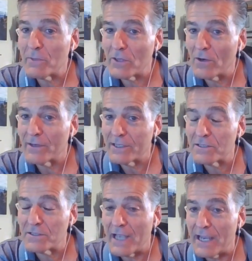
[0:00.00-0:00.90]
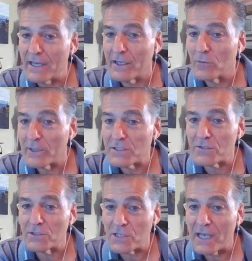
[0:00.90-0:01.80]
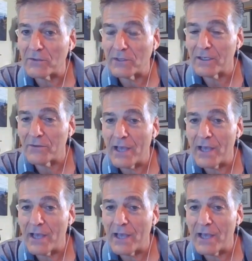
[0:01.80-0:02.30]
I mean, there is data and research out there